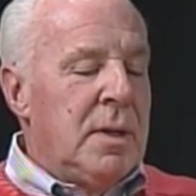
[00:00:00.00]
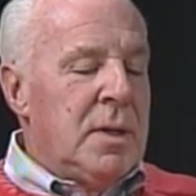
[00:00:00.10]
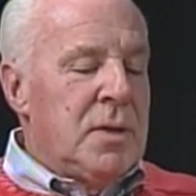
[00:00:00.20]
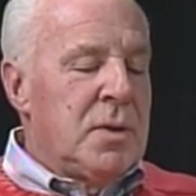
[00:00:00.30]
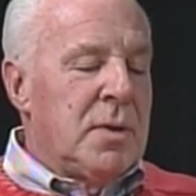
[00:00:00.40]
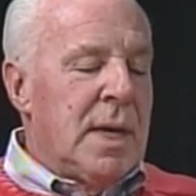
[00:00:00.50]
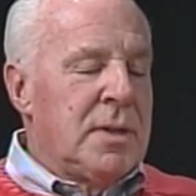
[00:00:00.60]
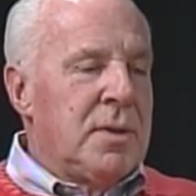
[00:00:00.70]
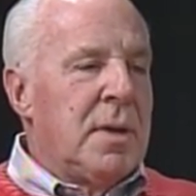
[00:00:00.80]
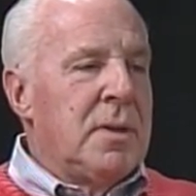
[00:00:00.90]
so that
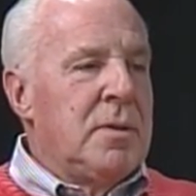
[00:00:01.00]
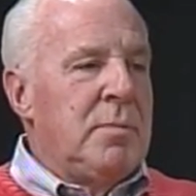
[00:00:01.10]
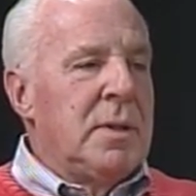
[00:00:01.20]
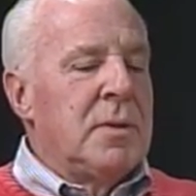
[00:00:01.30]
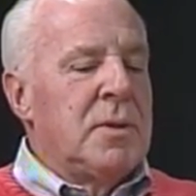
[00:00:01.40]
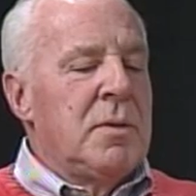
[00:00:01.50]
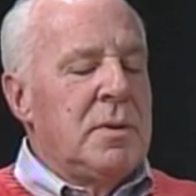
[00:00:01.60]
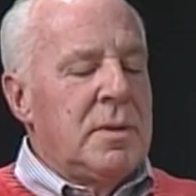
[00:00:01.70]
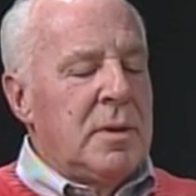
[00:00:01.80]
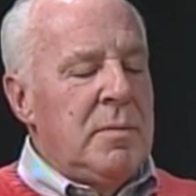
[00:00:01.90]
started to build. So
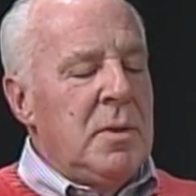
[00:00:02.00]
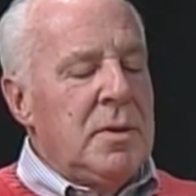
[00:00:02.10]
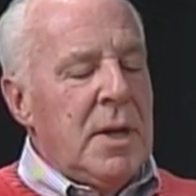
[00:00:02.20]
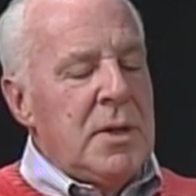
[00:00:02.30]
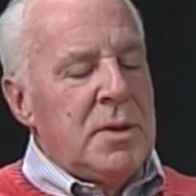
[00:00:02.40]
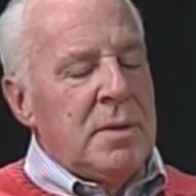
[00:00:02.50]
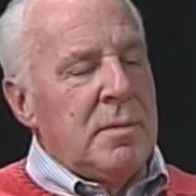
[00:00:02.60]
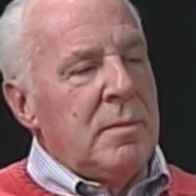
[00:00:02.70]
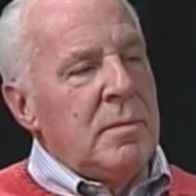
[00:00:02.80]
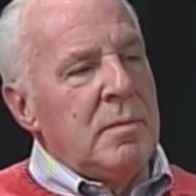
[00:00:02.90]
it's a communication